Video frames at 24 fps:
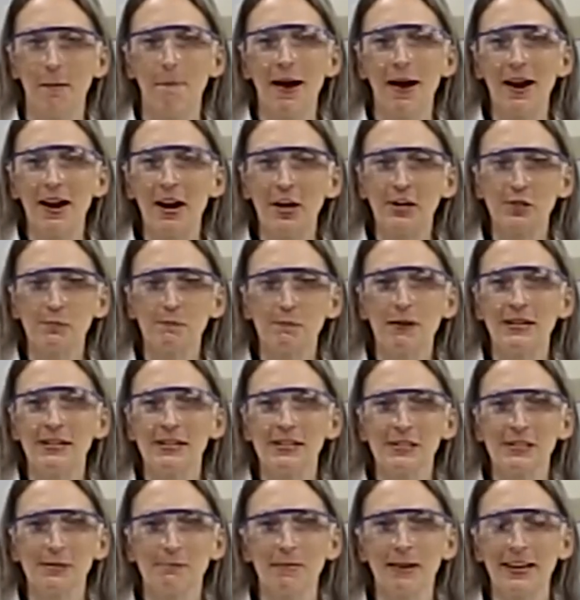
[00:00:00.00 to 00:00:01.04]
My husband
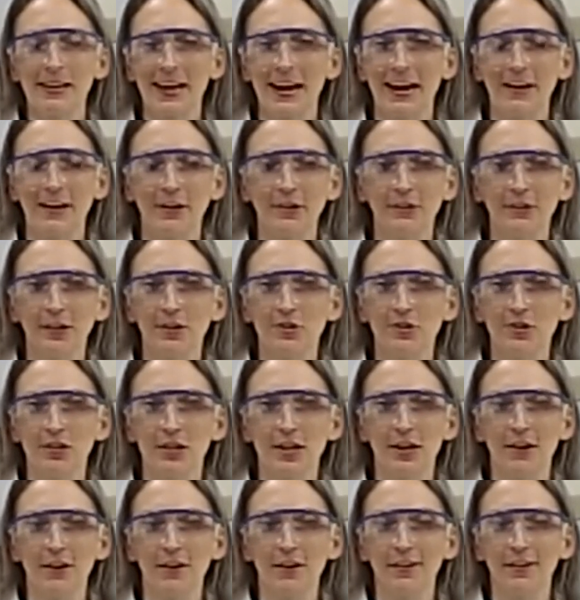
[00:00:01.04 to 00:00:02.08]
is a mechanical
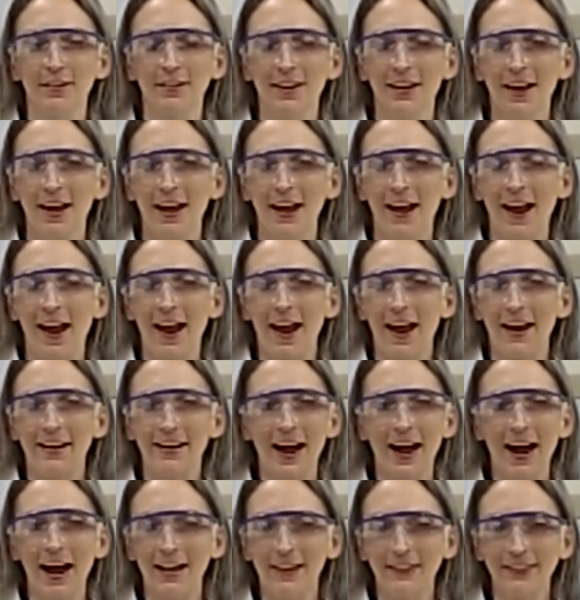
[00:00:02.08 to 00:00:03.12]
engineer, and
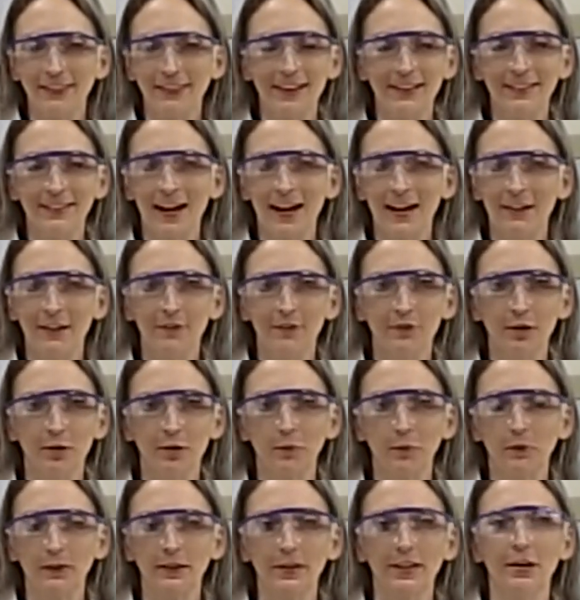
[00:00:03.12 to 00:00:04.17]
I think that is a
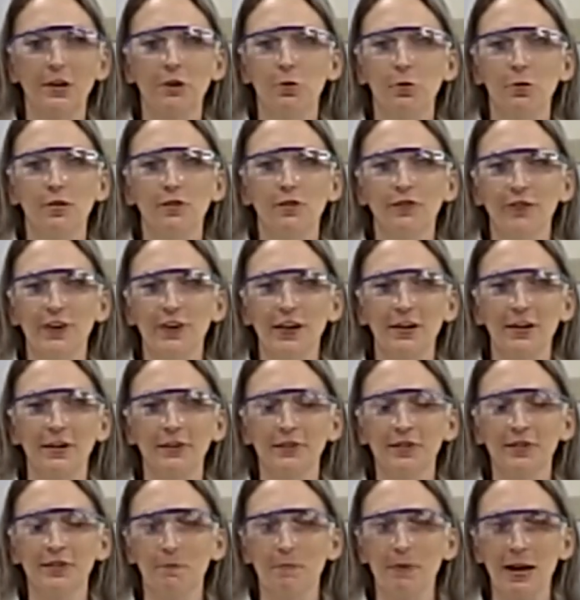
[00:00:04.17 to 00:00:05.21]
really cool
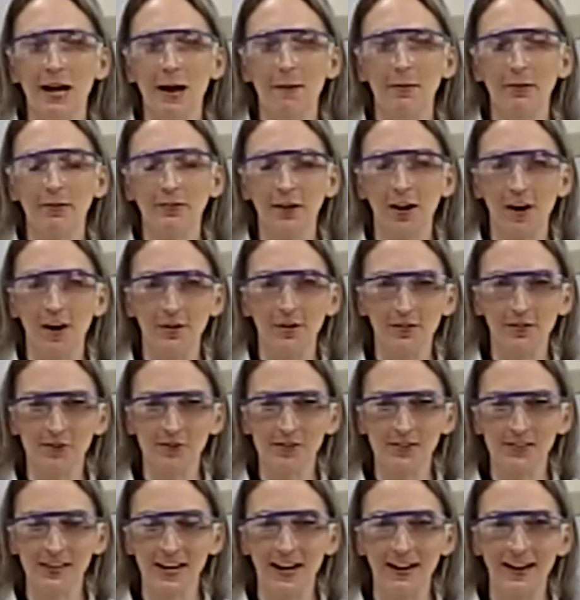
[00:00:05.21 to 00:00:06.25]
field to be able to
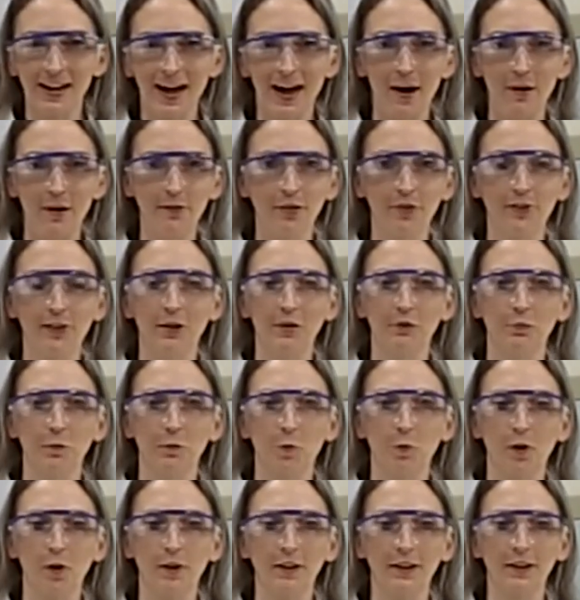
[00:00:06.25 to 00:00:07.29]
understand how things
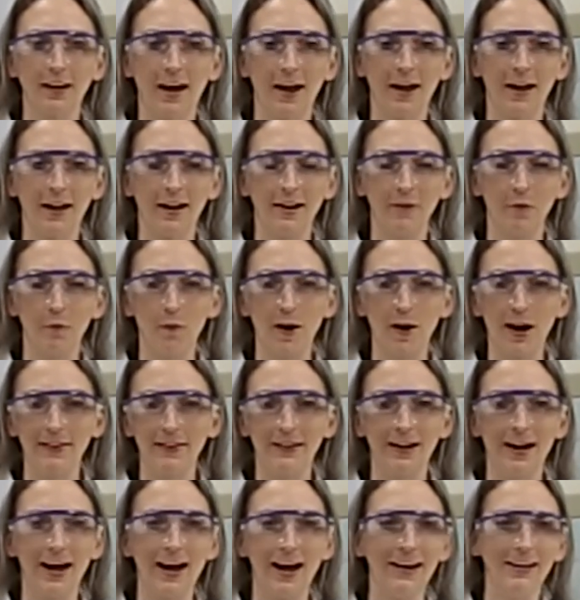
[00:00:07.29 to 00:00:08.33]
work in a way
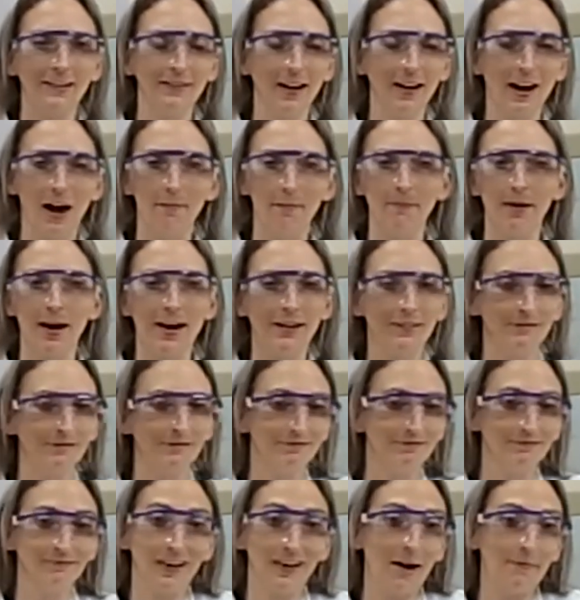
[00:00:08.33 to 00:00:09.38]
that I'm not
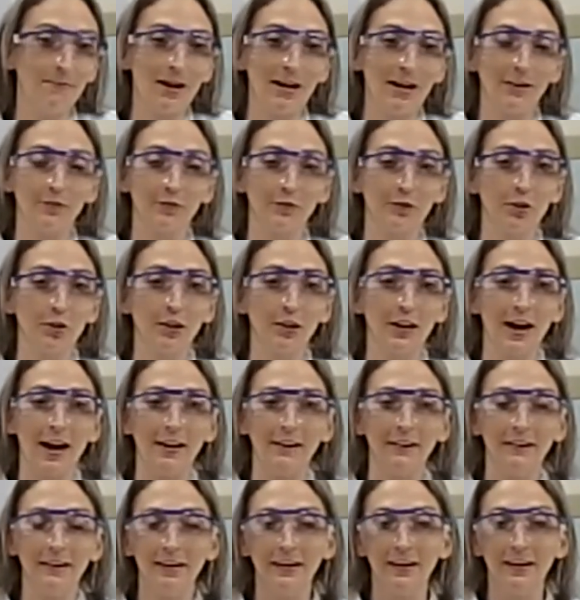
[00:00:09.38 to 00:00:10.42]
as good at.